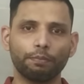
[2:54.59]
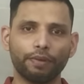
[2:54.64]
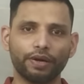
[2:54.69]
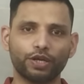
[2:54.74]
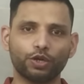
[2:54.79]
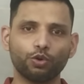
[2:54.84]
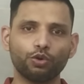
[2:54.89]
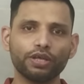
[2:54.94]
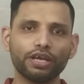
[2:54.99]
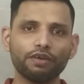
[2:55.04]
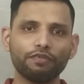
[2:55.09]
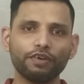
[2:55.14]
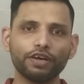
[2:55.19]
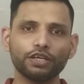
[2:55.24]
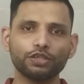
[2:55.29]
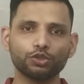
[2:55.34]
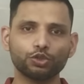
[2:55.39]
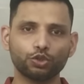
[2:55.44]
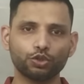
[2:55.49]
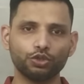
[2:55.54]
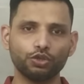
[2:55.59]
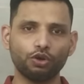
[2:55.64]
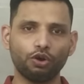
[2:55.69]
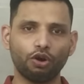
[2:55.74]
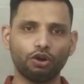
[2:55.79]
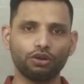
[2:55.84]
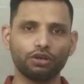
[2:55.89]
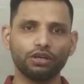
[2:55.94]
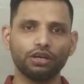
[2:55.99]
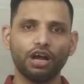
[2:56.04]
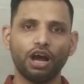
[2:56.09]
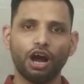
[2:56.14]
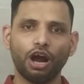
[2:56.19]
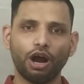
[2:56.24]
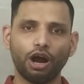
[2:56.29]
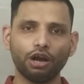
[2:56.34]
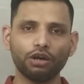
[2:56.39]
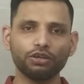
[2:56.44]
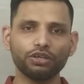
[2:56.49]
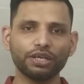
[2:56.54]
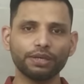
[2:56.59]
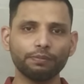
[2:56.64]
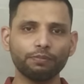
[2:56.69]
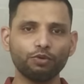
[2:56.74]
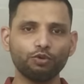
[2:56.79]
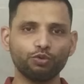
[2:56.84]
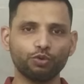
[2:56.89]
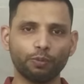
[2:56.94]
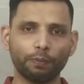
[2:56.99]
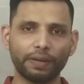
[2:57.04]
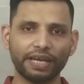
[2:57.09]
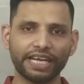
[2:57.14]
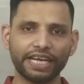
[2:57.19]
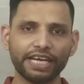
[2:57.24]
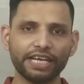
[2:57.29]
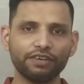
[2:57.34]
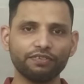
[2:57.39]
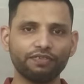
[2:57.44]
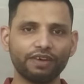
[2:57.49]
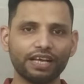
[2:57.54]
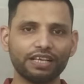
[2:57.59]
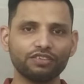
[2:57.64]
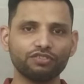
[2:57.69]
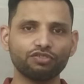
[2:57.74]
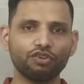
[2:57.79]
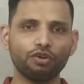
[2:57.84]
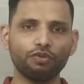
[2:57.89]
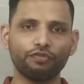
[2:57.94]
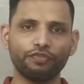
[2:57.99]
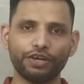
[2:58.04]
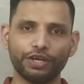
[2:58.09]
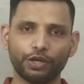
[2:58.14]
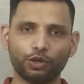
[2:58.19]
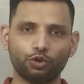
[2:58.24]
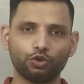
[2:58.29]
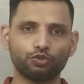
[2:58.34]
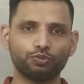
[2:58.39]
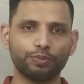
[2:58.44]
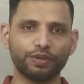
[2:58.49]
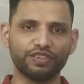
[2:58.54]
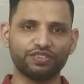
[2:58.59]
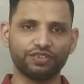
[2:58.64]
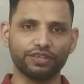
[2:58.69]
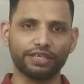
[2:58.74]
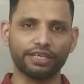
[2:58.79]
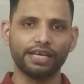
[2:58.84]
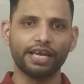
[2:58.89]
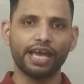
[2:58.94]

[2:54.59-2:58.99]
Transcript: But today I wanna show you all how to remove duplicate files from Windows PC.